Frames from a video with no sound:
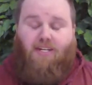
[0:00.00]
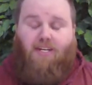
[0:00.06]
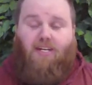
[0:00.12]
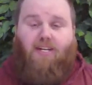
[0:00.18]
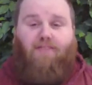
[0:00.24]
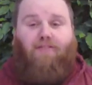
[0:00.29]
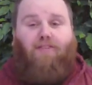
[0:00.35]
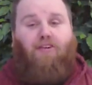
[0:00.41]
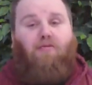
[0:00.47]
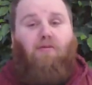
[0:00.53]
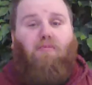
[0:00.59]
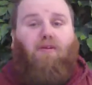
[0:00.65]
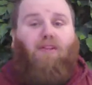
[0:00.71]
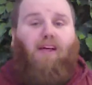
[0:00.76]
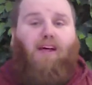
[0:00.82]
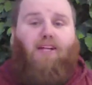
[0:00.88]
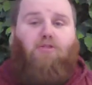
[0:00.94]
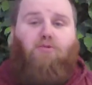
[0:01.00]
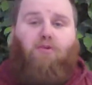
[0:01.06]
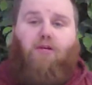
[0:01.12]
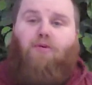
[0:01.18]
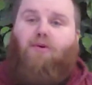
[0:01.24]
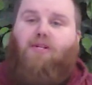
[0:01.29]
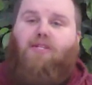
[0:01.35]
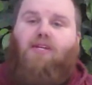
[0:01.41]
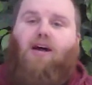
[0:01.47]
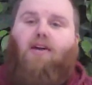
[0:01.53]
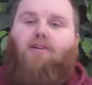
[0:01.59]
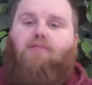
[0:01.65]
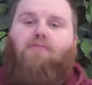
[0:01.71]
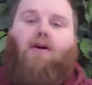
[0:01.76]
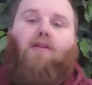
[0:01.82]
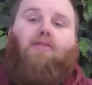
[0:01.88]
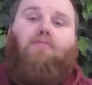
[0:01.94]
And if you remember last week, we
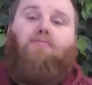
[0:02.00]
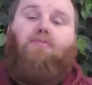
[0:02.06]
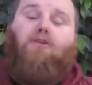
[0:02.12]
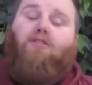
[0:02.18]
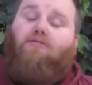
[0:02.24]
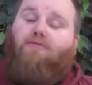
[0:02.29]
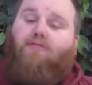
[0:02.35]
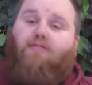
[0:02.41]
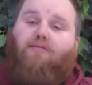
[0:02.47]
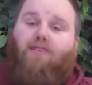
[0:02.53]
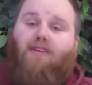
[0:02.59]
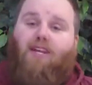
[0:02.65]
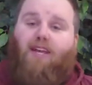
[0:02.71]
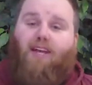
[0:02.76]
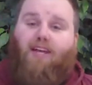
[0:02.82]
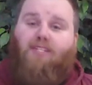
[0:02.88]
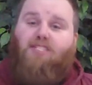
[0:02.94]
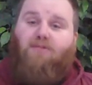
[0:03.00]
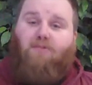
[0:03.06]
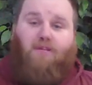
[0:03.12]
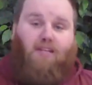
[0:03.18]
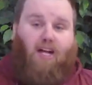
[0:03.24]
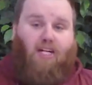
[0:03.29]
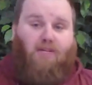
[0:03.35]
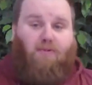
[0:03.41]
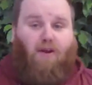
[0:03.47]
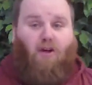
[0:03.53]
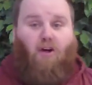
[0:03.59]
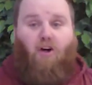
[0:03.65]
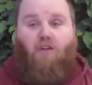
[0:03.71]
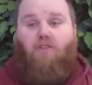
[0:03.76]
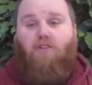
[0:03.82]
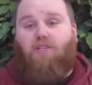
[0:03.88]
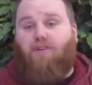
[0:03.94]
talked about the book of Leviticus, and we talked about
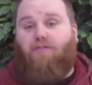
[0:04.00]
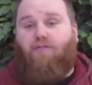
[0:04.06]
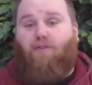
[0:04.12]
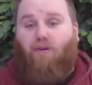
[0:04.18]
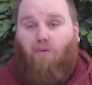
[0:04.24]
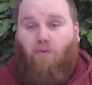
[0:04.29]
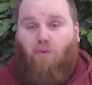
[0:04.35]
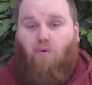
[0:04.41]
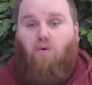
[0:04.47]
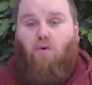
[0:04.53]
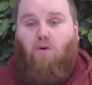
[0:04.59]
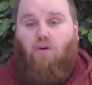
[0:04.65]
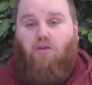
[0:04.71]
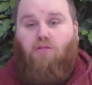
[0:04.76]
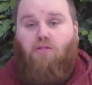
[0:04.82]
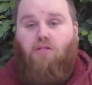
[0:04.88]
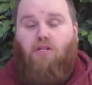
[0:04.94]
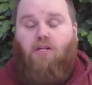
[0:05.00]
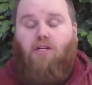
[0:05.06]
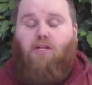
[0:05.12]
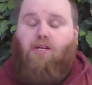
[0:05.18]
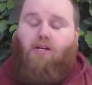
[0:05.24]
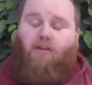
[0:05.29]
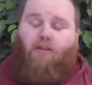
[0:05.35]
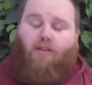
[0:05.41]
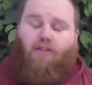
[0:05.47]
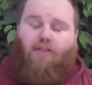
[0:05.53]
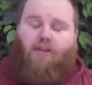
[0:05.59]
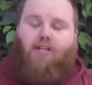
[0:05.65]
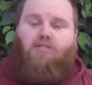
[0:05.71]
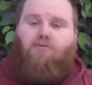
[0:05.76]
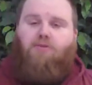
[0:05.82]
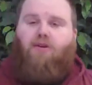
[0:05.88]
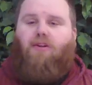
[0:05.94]
all the different rules that
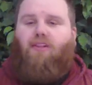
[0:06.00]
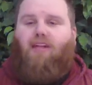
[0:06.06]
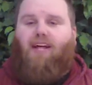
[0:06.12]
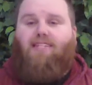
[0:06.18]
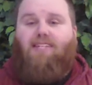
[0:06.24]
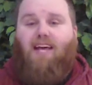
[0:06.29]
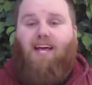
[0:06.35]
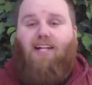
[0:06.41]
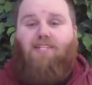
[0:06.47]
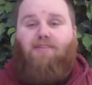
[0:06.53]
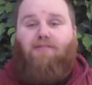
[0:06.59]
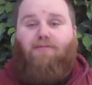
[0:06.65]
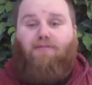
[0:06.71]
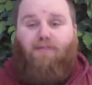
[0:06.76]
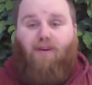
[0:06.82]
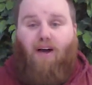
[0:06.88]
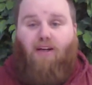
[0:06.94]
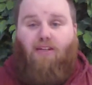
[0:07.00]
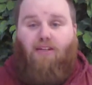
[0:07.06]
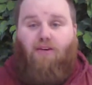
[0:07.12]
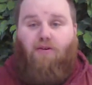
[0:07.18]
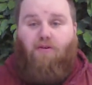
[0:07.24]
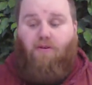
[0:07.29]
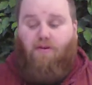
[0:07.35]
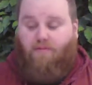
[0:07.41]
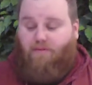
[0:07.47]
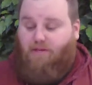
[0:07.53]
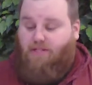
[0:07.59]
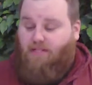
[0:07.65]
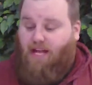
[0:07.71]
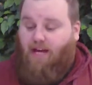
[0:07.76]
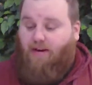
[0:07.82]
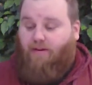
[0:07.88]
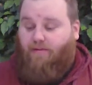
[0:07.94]
the Israelites had to follow for
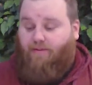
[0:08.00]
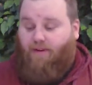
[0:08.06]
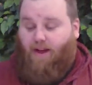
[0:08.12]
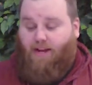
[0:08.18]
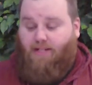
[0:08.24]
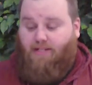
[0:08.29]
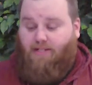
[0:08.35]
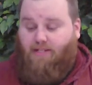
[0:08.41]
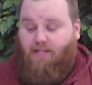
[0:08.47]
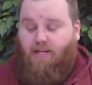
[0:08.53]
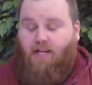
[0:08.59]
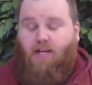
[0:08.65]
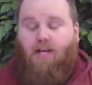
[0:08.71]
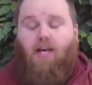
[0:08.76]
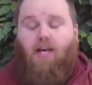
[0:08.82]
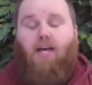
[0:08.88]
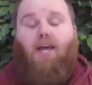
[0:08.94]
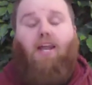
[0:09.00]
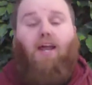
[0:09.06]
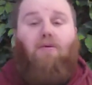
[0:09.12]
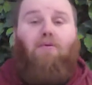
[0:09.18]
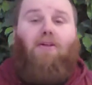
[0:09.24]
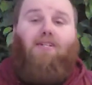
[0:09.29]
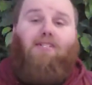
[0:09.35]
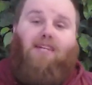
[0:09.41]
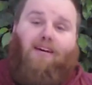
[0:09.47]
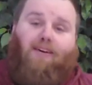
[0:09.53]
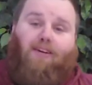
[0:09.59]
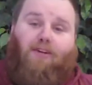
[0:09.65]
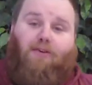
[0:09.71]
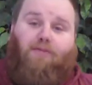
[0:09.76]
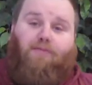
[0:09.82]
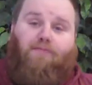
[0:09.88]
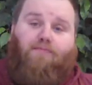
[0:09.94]
sacrifice. And I want to tell
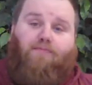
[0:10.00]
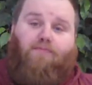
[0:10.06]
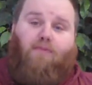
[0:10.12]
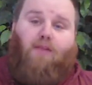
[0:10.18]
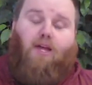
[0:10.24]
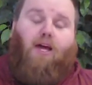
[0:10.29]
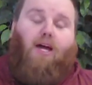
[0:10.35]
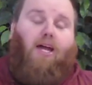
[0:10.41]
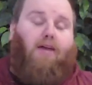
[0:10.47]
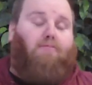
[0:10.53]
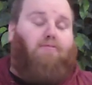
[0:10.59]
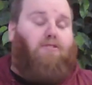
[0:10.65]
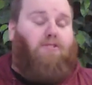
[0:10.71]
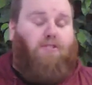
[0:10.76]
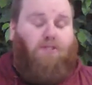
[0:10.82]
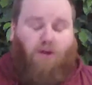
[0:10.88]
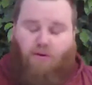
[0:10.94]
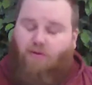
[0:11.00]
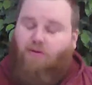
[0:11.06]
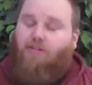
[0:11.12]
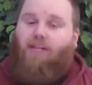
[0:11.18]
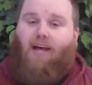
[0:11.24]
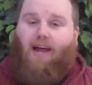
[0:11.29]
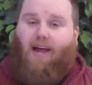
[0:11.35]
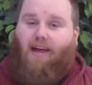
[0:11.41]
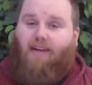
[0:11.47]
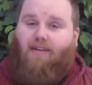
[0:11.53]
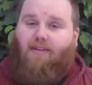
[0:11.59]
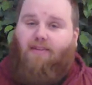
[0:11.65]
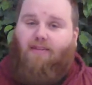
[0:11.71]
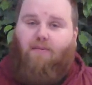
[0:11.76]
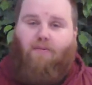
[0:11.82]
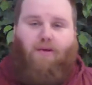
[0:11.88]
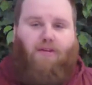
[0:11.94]
you, I am so glad
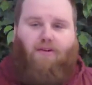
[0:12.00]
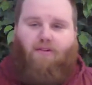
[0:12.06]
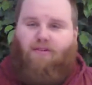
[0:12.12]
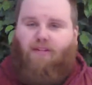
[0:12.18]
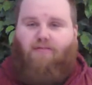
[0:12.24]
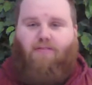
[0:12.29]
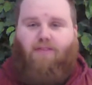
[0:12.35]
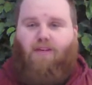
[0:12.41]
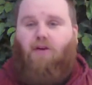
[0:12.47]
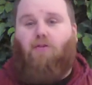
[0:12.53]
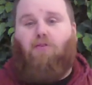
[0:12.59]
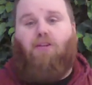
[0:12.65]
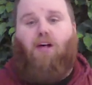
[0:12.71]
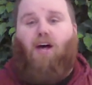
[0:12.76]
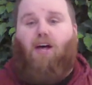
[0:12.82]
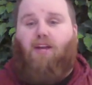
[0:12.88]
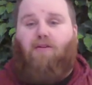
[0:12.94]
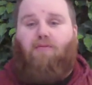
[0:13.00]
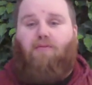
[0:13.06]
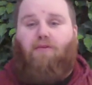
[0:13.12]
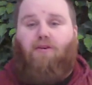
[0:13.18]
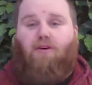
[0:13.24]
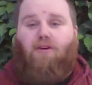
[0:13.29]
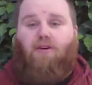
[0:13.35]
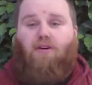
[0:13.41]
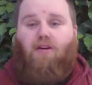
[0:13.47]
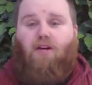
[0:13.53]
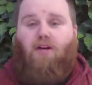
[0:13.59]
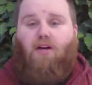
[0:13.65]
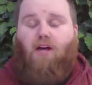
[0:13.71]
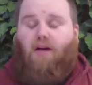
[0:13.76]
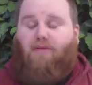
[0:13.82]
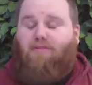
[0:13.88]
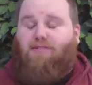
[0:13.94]
that we don't live in the old law anymore.
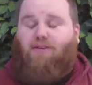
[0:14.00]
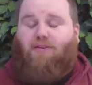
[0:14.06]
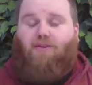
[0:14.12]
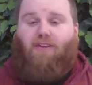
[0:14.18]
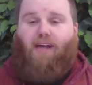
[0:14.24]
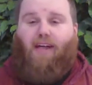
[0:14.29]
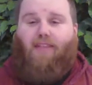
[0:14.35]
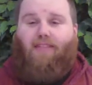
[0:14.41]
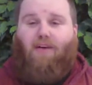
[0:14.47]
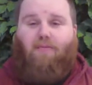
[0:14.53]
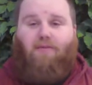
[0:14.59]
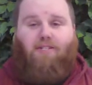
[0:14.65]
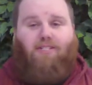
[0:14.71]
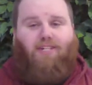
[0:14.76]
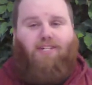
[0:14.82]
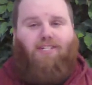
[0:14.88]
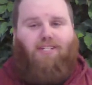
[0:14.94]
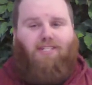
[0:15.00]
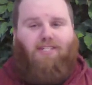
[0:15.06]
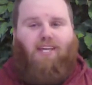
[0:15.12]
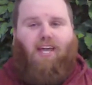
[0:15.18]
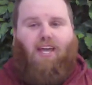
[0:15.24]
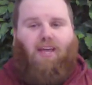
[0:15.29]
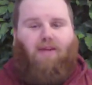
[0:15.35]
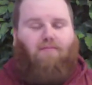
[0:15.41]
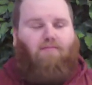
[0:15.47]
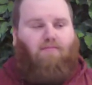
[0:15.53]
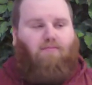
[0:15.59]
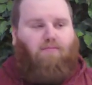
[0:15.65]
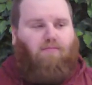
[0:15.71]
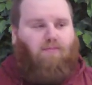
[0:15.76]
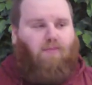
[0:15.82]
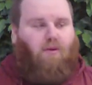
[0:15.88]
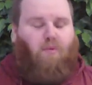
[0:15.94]
I'm so glad that when Jesus came,
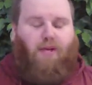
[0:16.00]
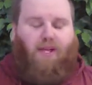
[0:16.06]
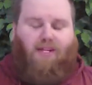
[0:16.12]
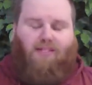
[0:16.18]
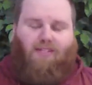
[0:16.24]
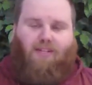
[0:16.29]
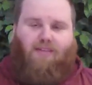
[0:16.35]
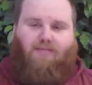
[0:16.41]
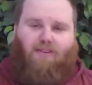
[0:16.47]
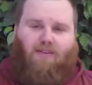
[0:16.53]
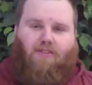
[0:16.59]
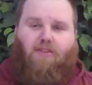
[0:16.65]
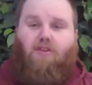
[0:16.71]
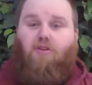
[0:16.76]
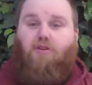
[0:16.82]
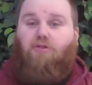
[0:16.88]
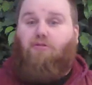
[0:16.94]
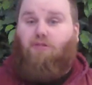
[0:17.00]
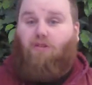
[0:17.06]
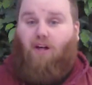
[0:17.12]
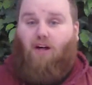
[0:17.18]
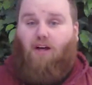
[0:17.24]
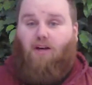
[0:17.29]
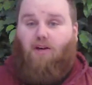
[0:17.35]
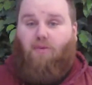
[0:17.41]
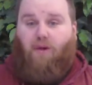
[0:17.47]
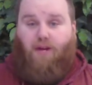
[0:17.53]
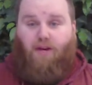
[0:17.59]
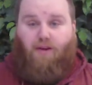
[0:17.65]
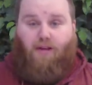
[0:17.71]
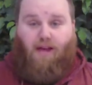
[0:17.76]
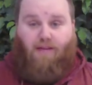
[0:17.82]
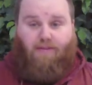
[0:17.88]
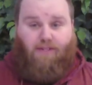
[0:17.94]
we get to live under the new law, and we
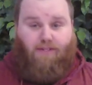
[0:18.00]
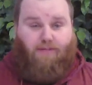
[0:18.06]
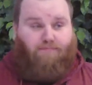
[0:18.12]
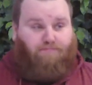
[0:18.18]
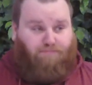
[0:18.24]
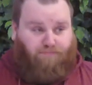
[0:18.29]
don't have to